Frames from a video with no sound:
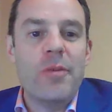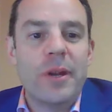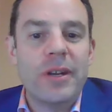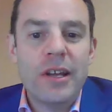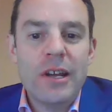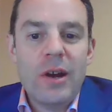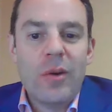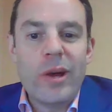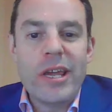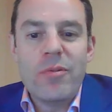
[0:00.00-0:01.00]
home? And
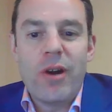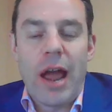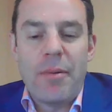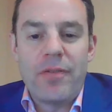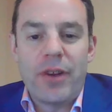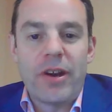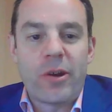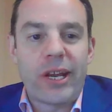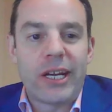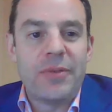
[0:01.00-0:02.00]
we were able to very
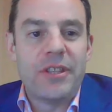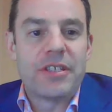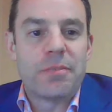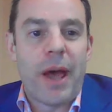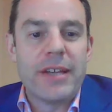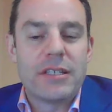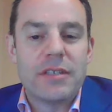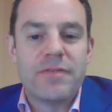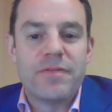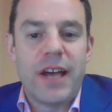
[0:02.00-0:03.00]
quickly, within the space
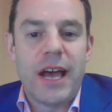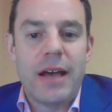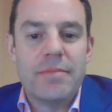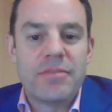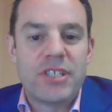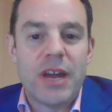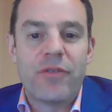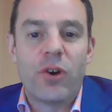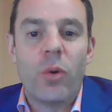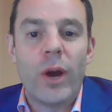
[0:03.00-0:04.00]
of um,
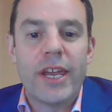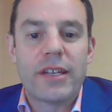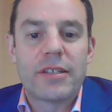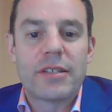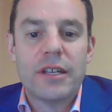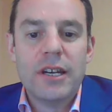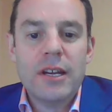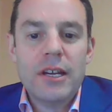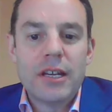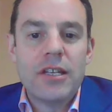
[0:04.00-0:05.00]
several weeks,
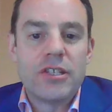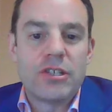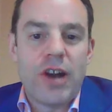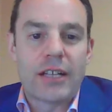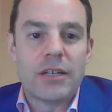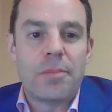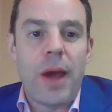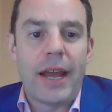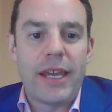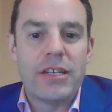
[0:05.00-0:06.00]
construct a
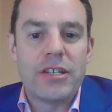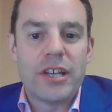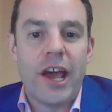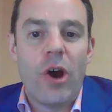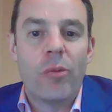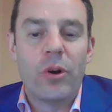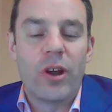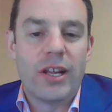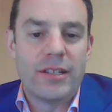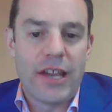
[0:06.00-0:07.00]
package to help
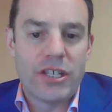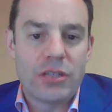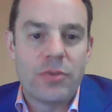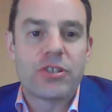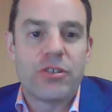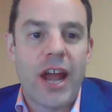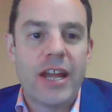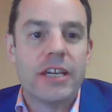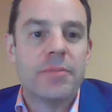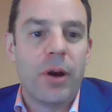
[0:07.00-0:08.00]
organisations with
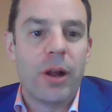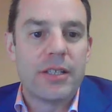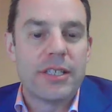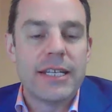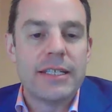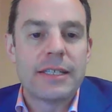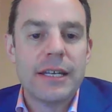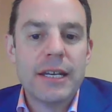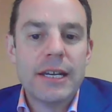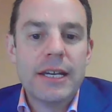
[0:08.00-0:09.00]
training and policies.